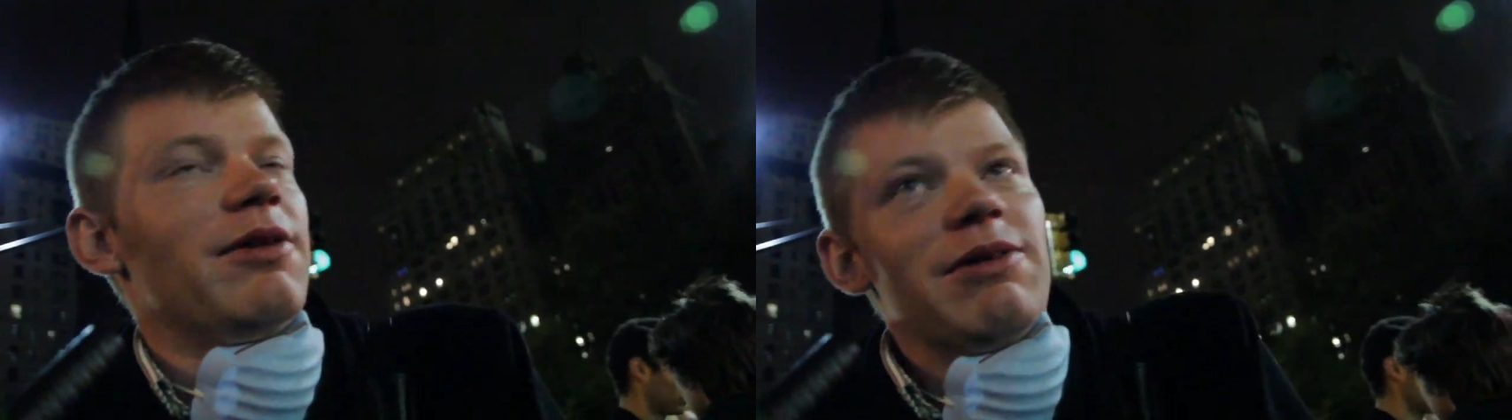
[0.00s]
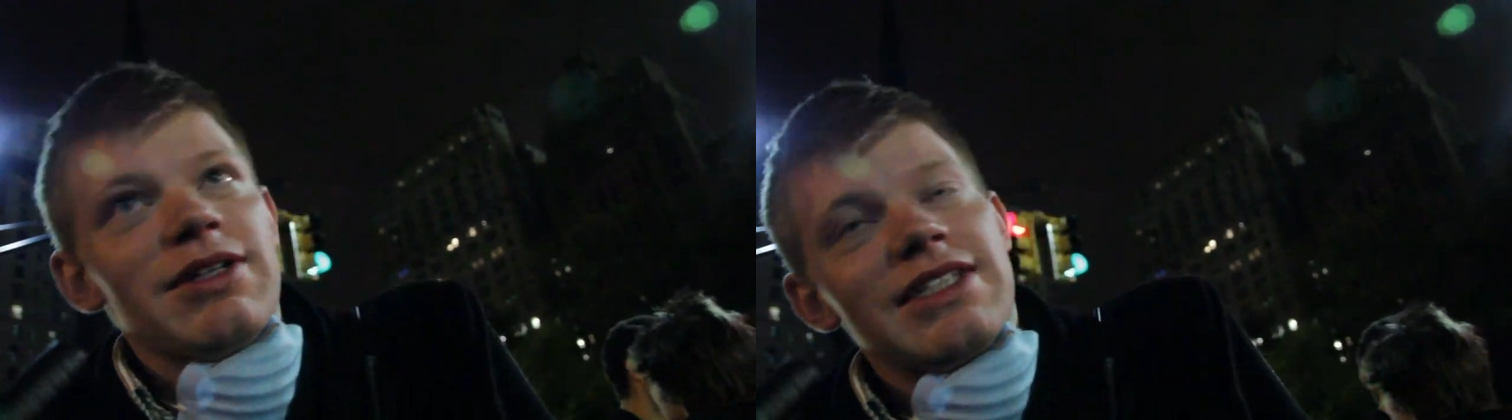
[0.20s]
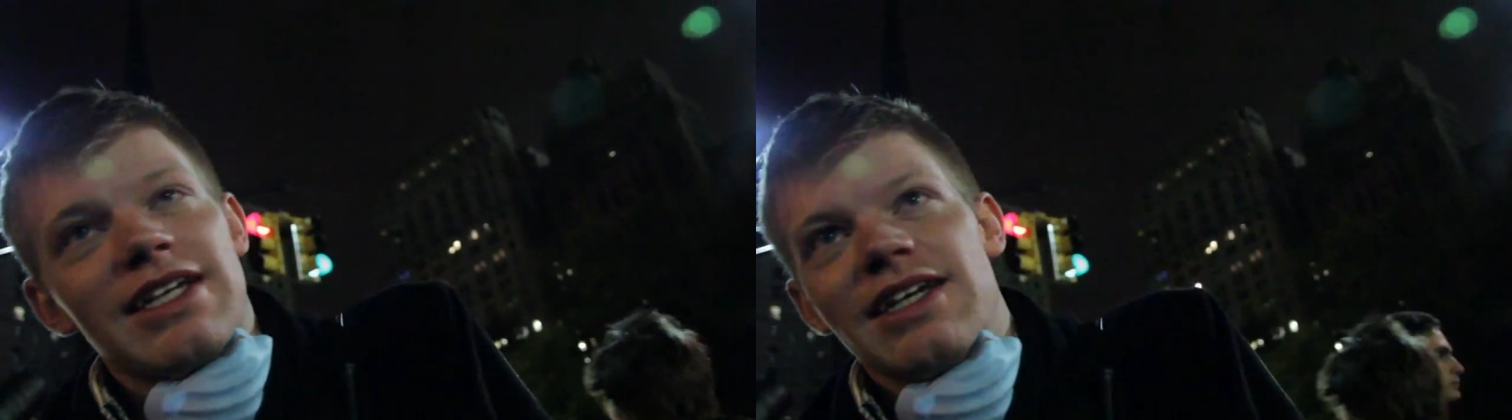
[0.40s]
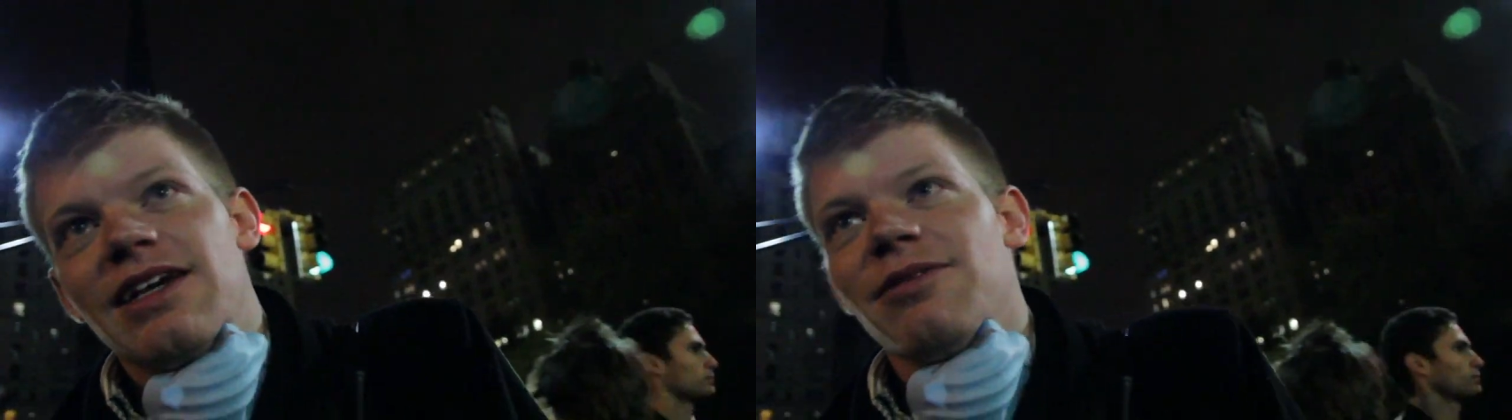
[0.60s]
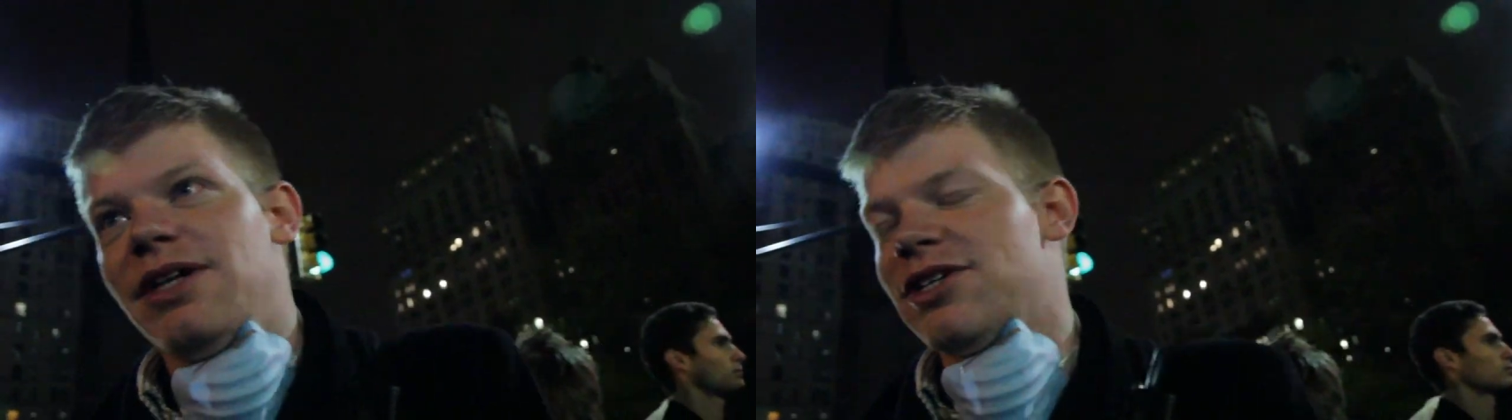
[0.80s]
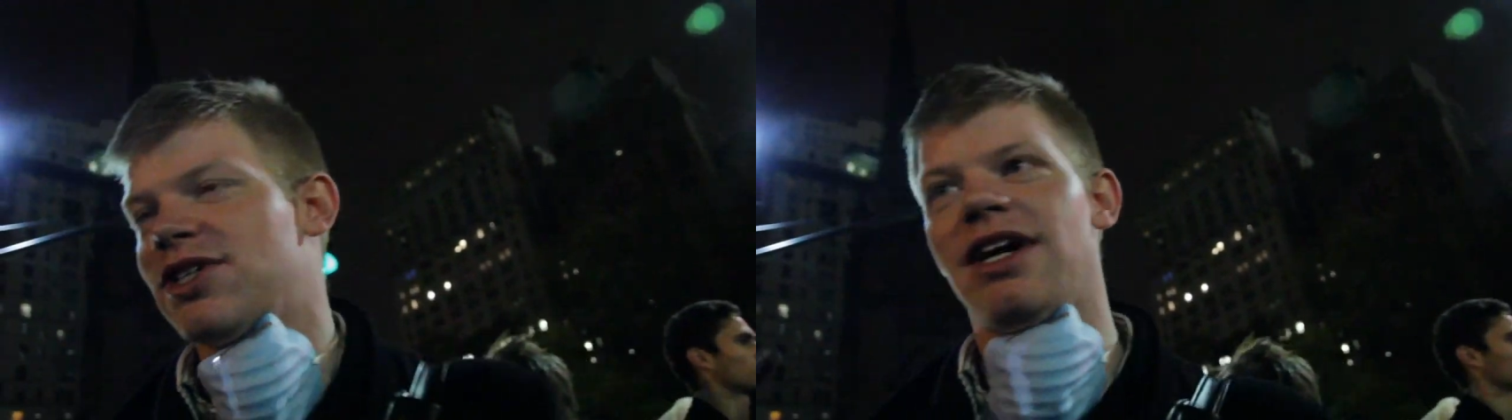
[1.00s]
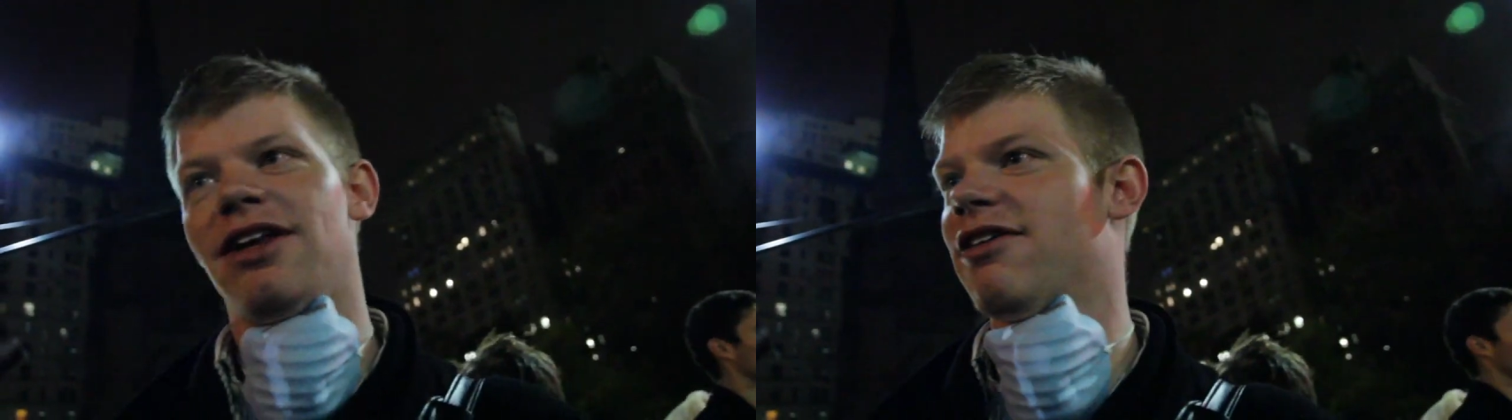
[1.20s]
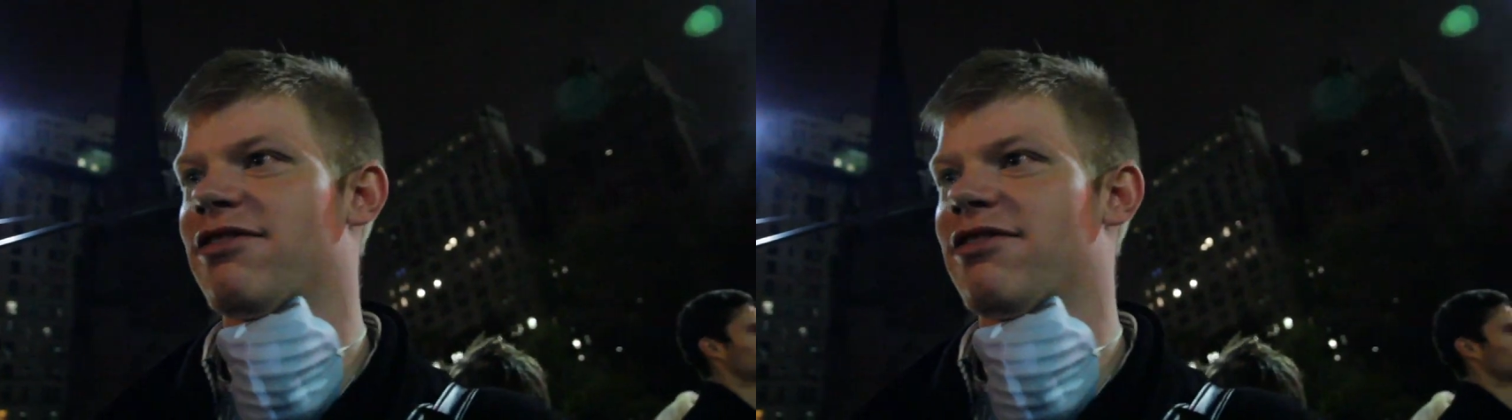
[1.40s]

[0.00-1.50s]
We were singing "We Shall